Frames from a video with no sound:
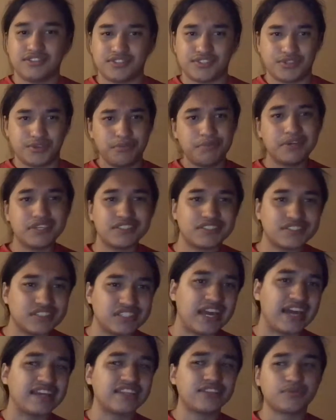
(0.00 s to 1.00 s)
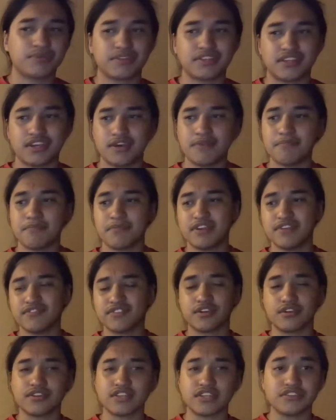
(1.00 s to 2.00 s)
too much decks with them,
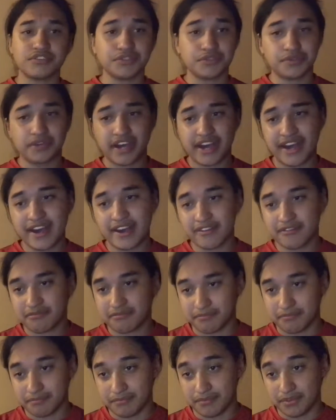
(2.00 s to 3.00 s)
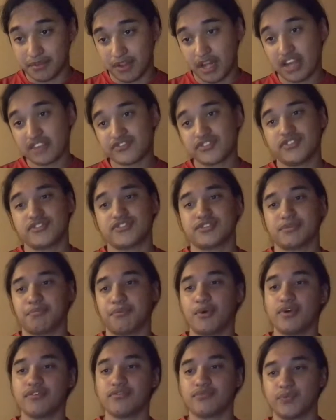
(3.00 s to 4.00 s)
even though they do have lots of
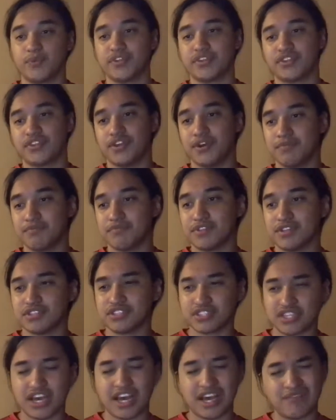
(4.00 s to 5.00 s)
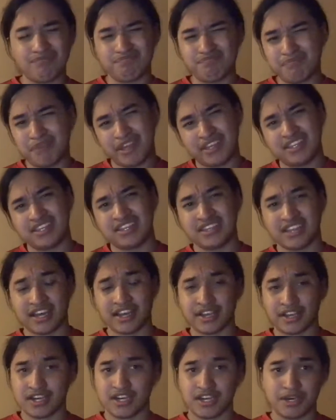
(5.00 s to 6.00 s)
support with them. There's not many
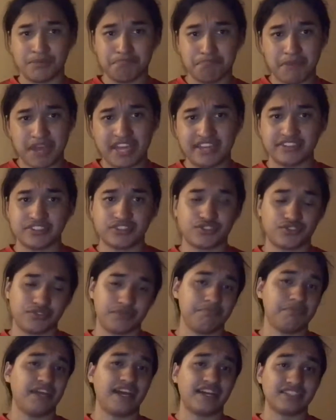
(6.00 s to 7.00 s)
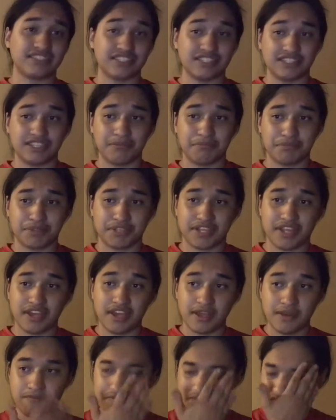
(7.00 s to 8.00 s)
like mainstream decks that they
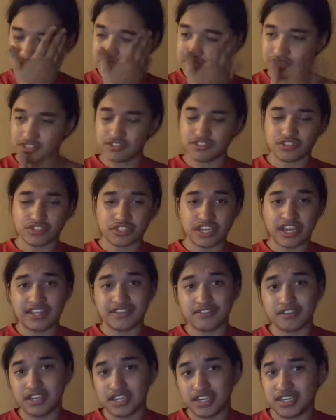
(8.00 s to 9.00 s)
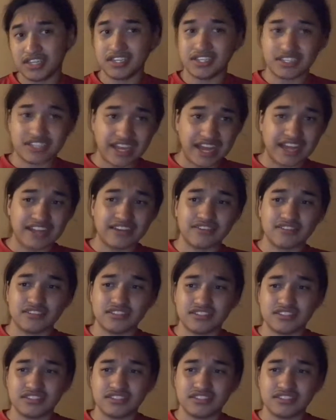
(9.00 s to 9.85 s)
play, since they're not